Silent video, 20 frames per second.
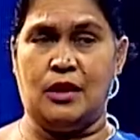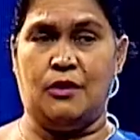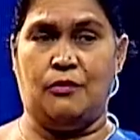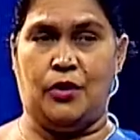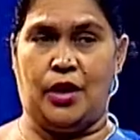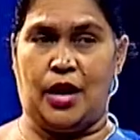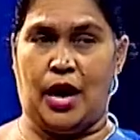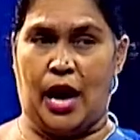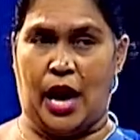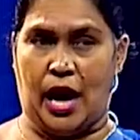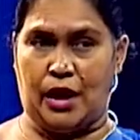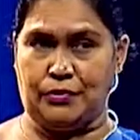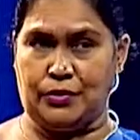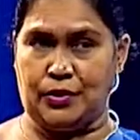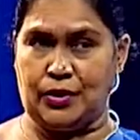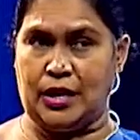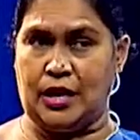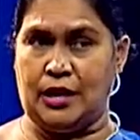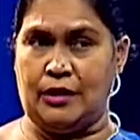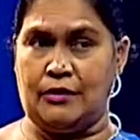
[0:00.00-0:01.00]
we have to
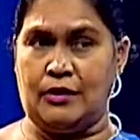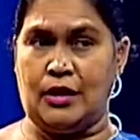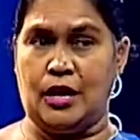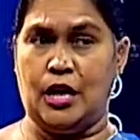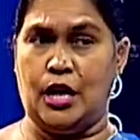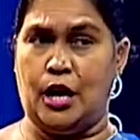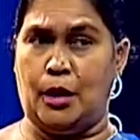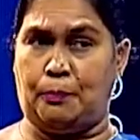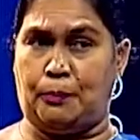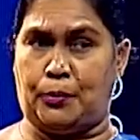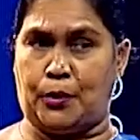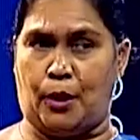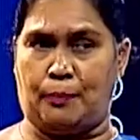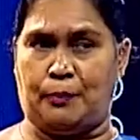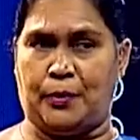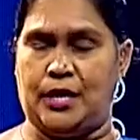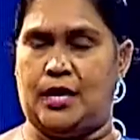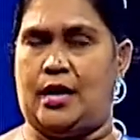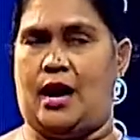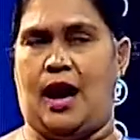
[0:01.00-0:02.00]
give a
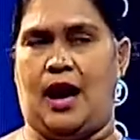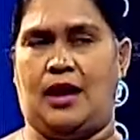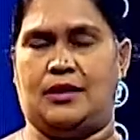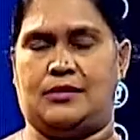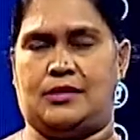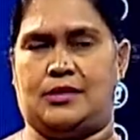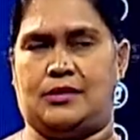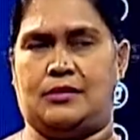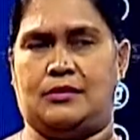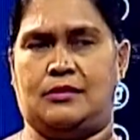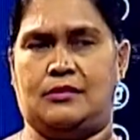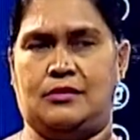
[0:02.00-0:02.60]
proper answer.